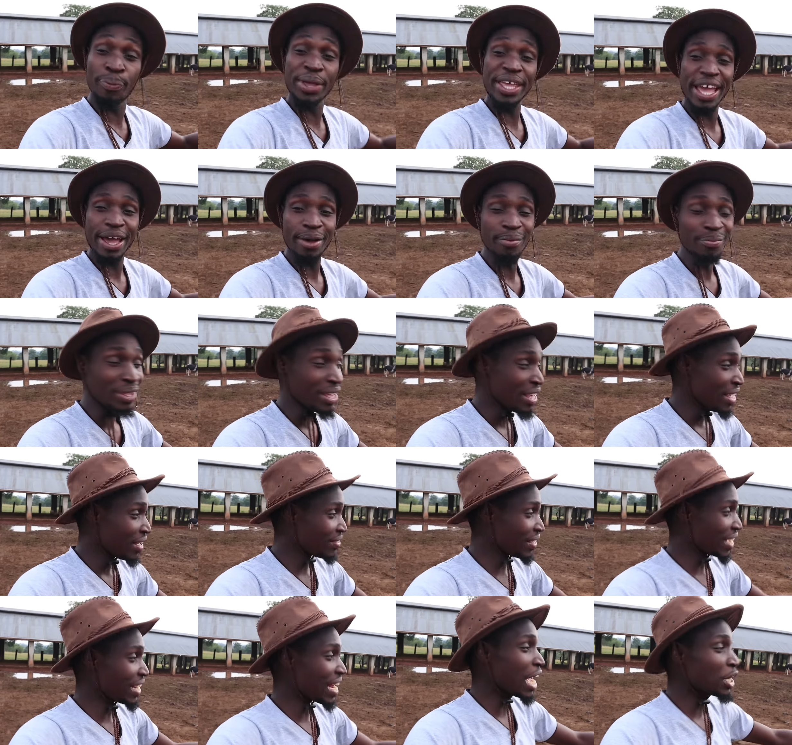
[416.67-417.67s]
p.m.
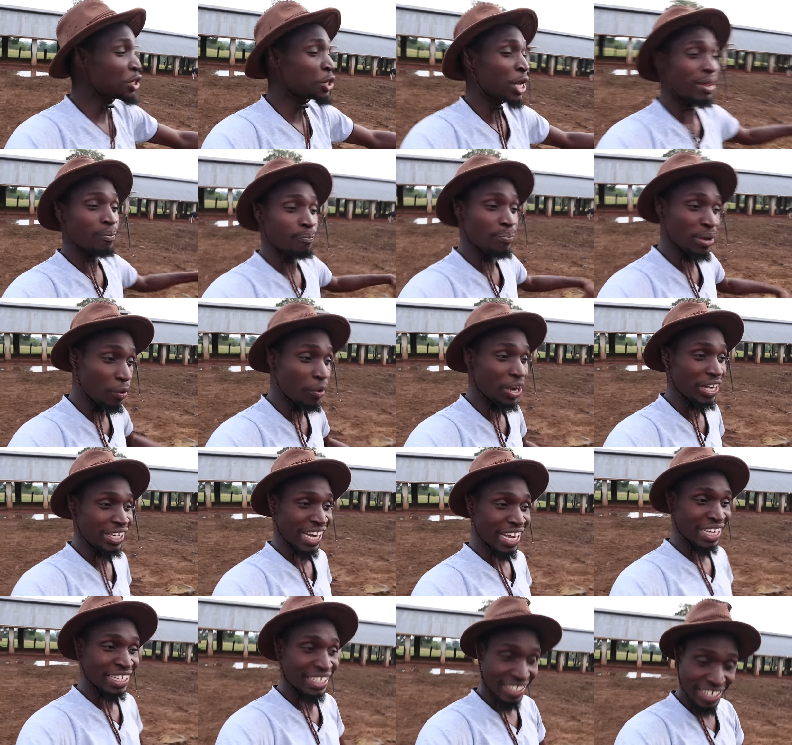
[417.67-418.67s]
they'll actually be
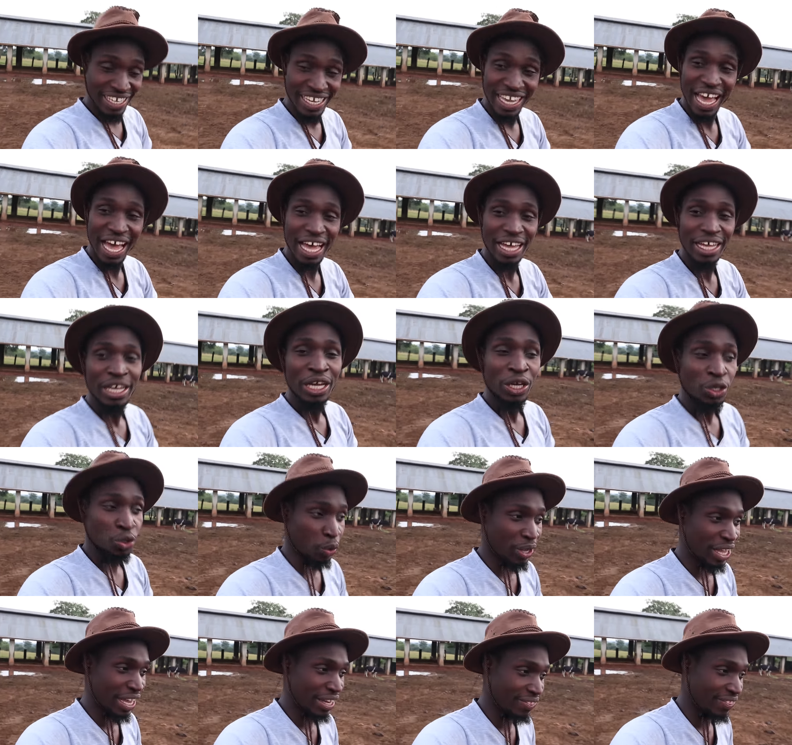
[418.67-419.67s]
returned here
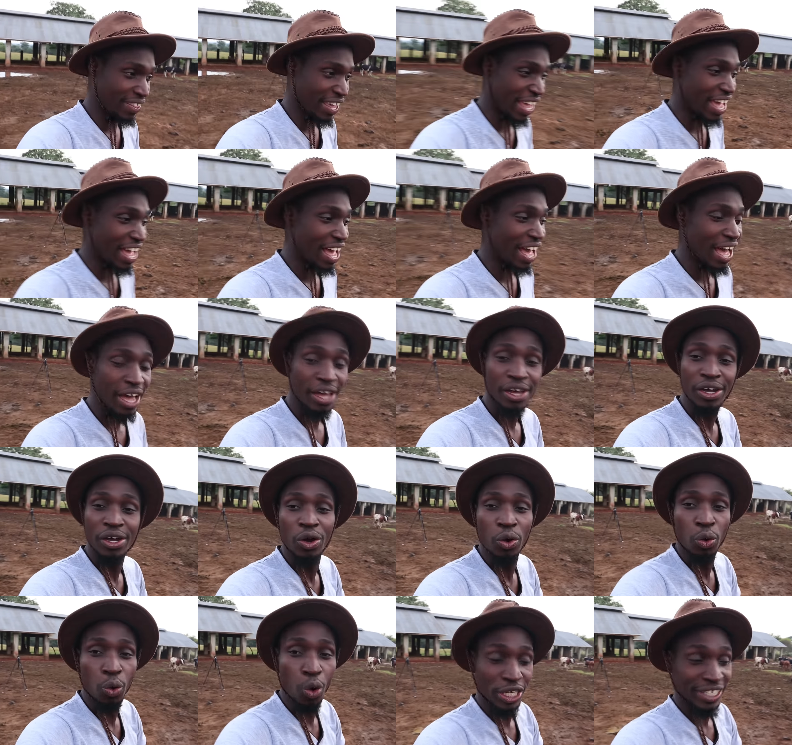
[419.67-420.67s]
to get their
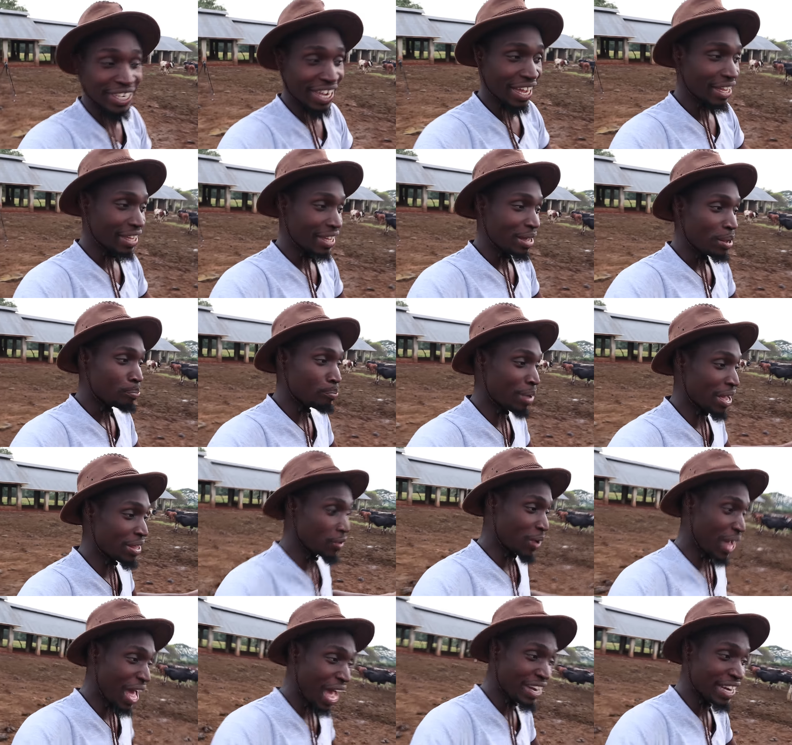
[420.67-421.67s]
water. By
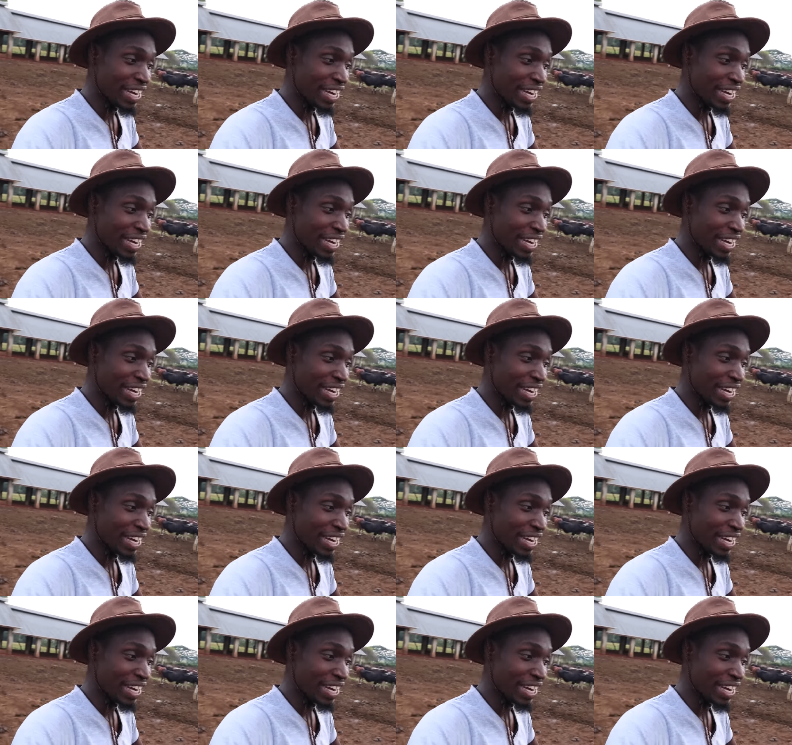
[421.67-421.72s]
the way, I